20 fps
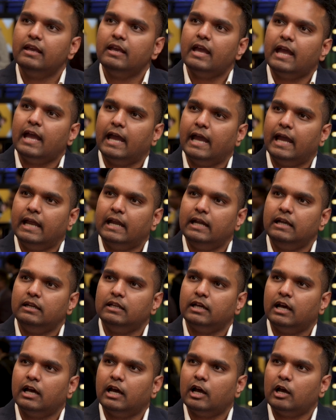And
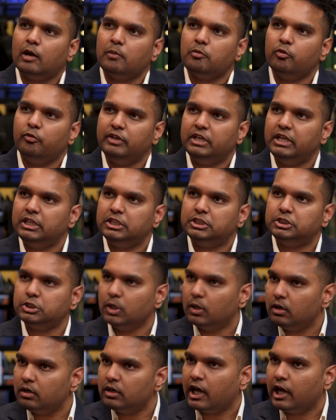uh, we
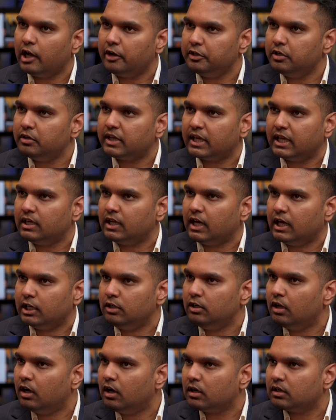showed how you can
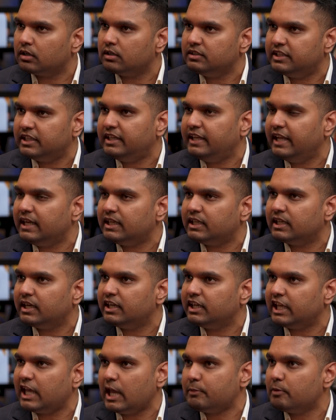unlock the data
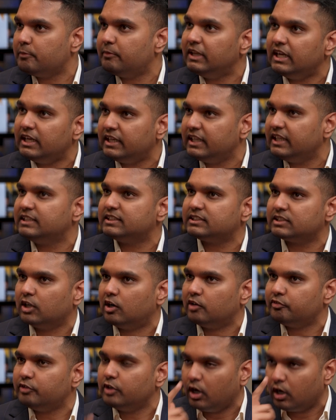and capabilities
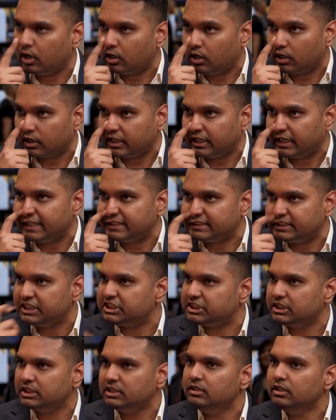of your
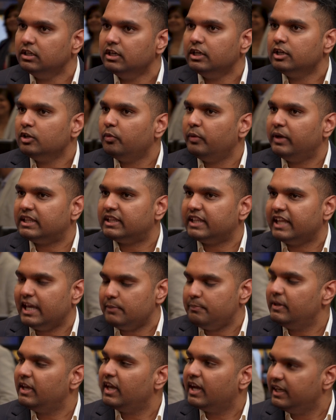organization with A
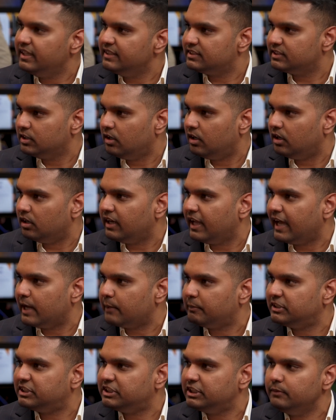P Is on
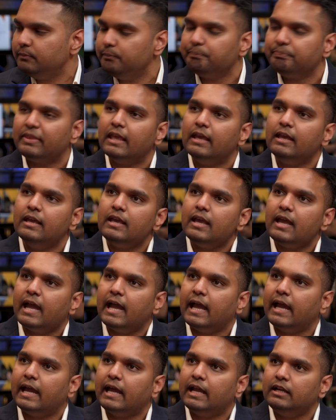Apigee.
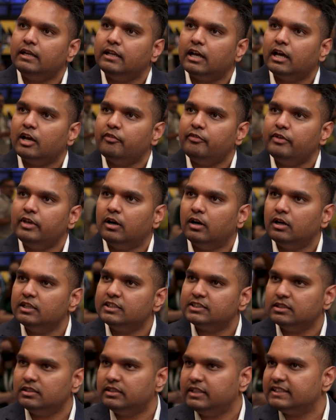And uh, we
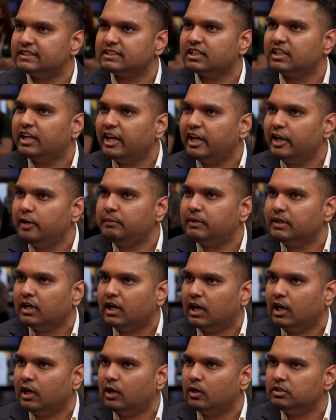also described
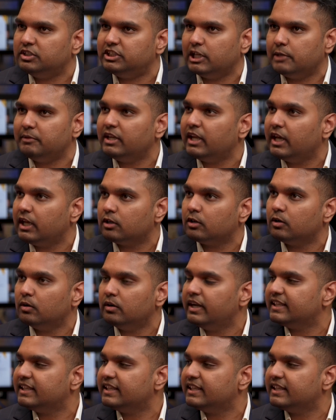how Gemini Code